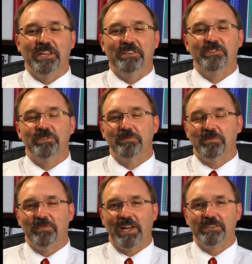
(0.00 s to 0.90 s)
And you can
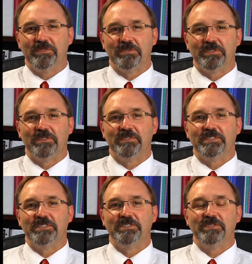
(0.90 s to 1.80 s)
provide those
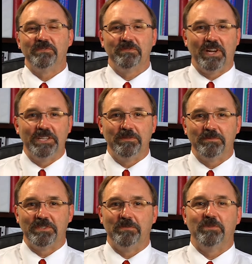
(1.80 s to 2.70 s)
services. You can find them
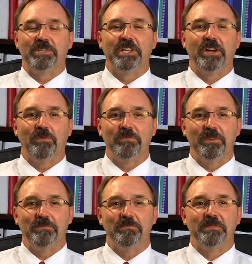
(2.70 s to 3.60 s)
someone to help
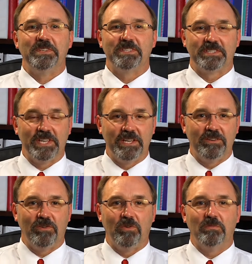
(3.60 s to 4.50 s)
them to stay at
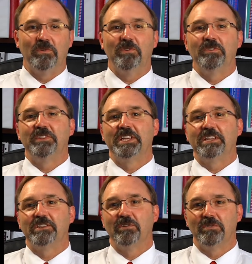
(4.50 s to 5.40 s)
home, or they
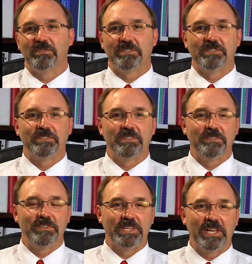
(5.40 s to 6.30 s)
can go to assisted
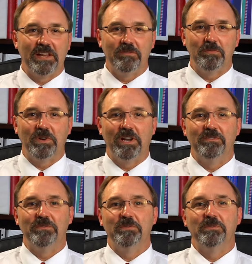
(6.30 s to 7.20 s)
living and have a
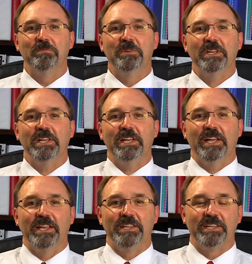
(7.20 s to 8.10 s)
private room,
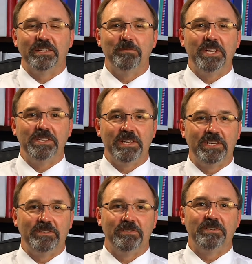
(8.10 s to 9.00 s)
and they can
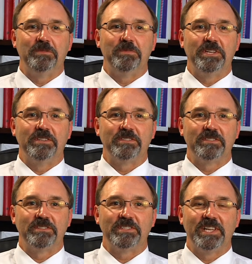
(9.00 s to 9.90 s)
maintain their independence
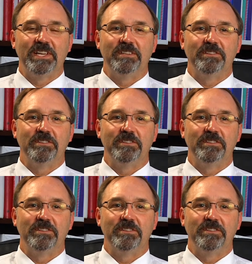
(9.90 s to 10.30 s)
and stay in the